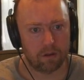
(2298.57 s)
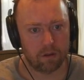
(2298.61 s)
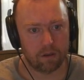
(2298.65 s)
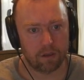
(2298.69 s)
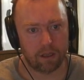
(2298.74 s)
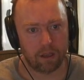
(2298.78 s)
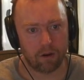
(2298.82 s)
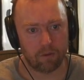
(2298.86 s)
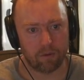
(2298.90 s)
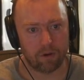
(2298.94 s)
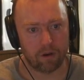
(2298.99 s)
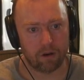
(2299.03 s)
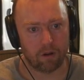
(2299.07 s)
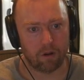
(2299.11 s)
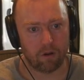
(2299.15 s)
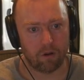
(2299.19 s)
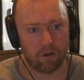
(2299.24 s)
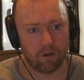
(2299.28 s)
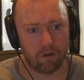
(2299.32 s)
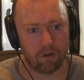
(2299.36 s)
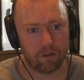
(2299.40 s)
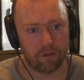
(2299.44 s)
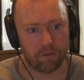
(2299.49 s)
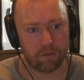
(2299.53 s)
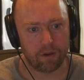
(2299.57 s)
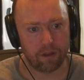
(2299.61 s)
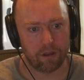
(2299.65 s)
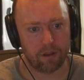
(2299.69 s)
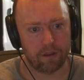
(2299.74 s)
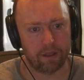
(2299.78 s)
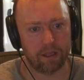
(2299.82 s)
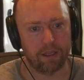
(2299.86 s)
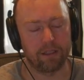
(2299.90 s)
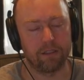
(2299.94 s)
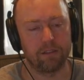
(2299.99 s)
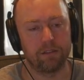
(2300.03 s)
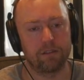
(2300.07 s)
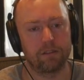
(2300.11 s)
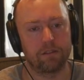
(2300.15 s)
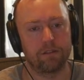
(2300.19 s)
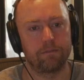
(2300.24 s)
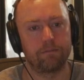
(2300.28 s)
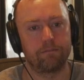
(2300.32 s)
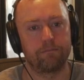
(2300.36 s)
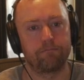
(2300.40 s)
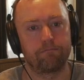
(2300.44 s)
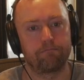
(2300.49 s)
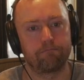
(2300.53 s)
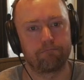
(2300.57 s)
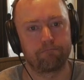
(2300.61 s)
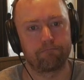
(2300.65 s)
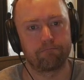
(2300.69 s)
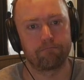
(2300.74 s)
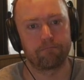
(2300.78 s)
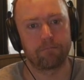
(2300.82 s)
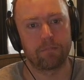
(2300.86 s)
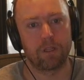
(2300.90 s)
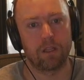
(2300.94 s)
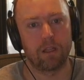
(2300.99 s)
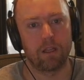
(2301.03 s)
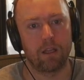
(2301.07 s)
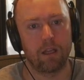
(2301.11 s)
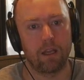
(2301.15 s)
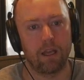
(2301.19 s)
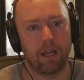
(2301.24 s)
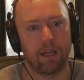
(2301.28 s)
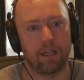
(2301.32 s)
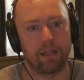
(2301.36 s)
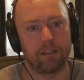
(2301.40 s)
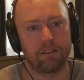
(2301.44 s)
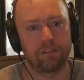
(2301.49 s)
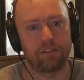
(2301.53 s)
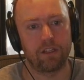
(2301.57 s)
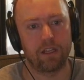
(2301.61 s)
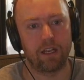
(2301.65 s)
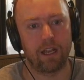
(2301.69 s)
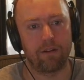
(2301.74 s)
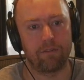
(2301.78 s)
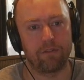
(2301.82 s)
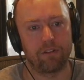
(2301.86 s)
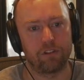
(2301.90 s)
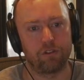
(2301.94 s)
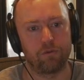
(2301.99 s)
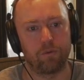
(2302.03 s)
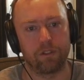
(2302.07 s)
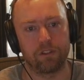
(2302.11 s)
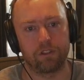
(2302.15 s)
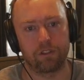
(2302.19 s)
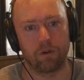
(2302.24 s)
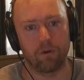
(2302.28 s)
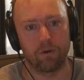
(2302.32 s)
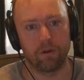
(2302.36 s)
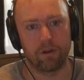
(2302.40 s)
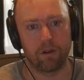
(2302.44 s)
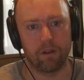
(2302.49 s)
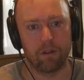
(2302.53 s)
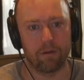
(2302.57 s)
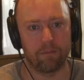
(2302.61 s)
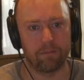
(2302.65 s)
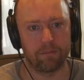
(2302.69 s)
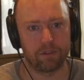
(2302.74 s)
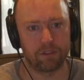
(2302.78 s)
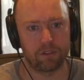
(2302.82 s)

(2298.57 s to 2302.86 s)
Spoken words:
get rid of all 3 of these and instead have the switch going to them.